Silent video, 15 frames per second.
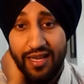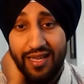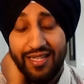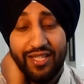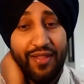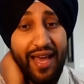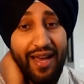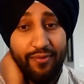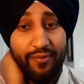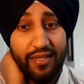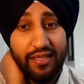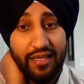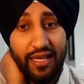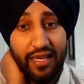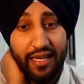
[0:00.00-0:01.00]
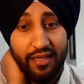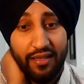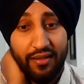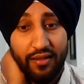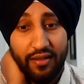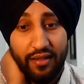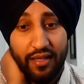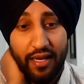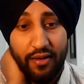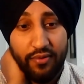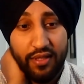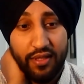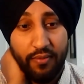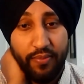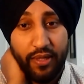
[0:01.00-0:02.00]
So that was
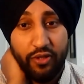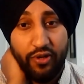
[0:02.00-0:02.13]
a bit